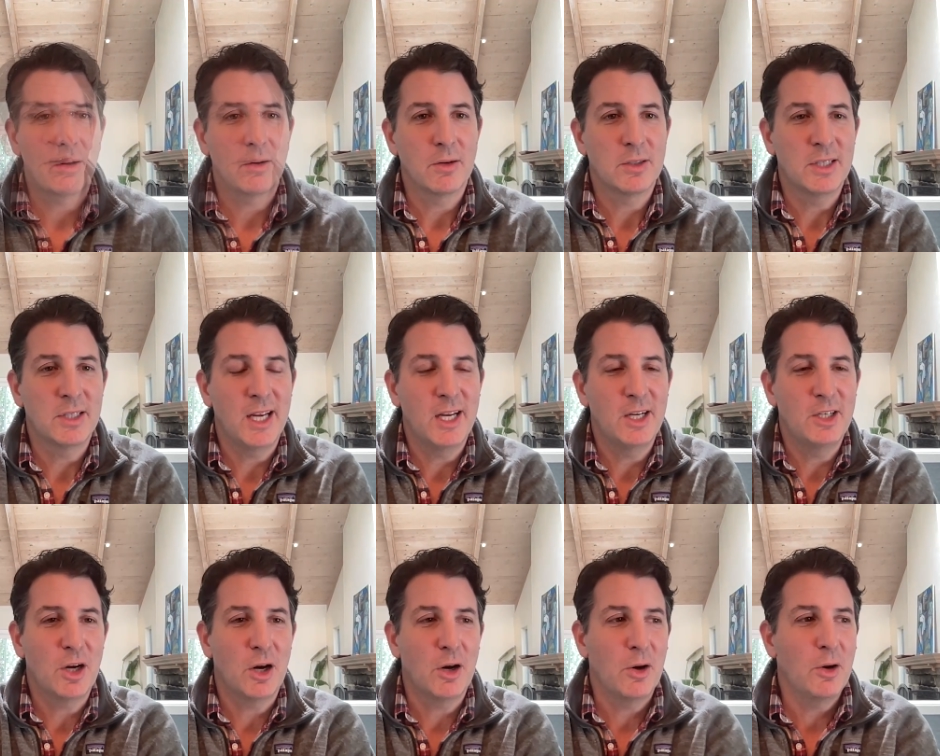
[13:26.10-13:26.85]
Our
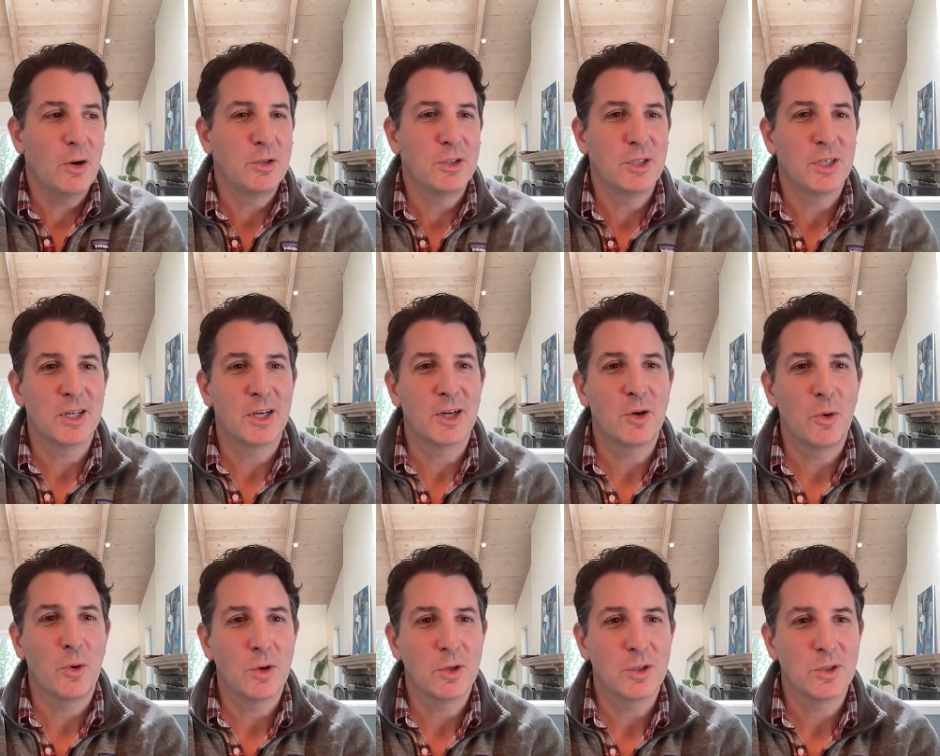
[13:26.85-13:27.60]
CHRO took a
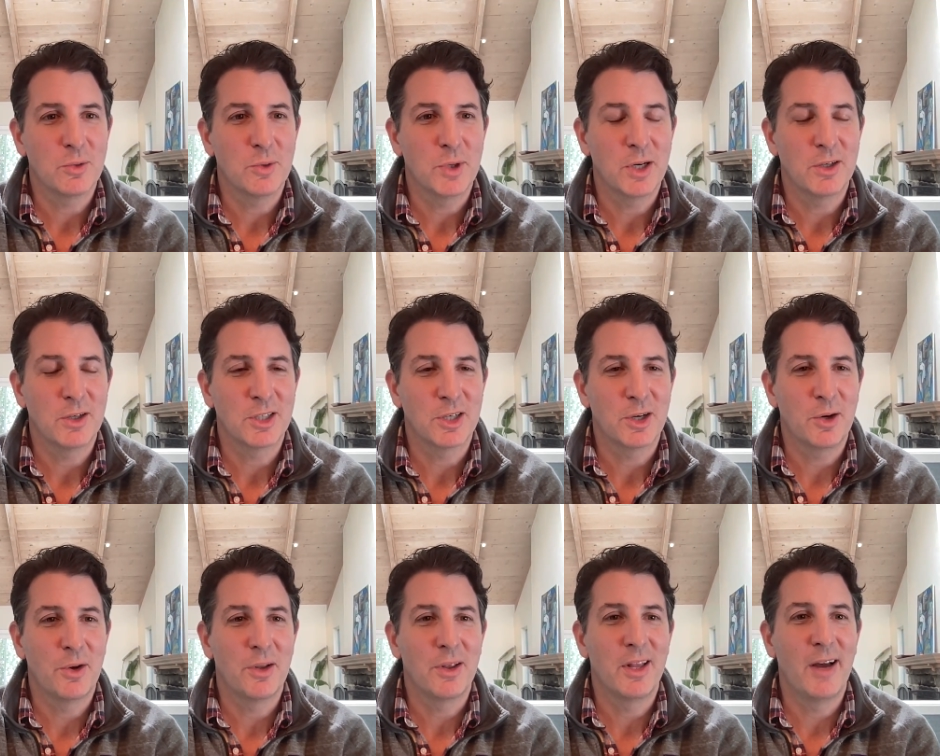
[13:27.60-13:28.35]
course three years
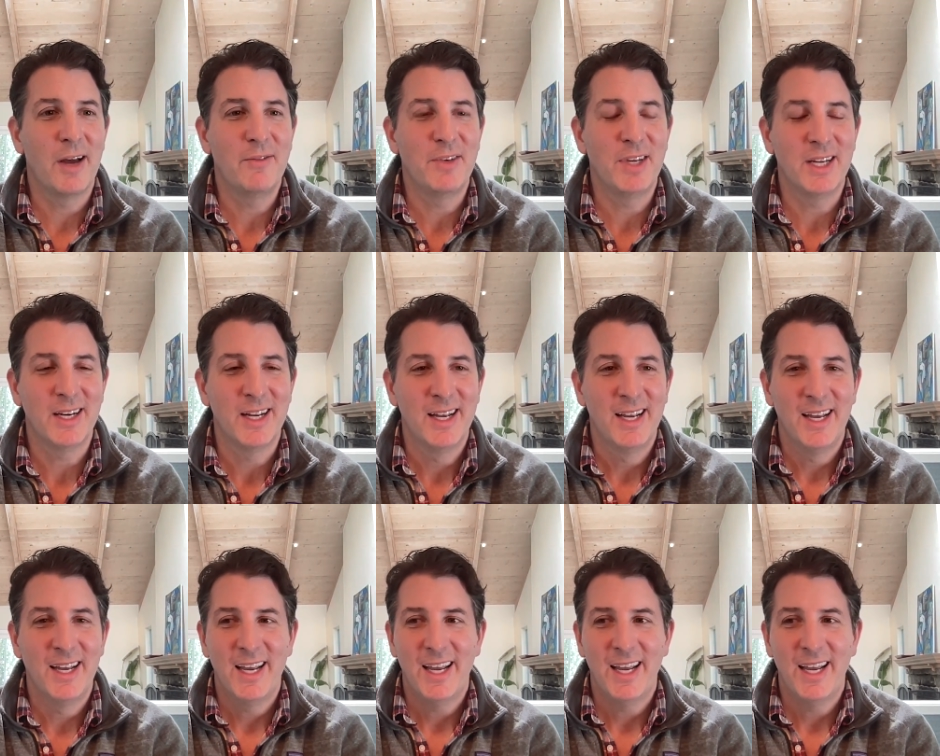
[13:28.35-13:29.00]
ago and loved it.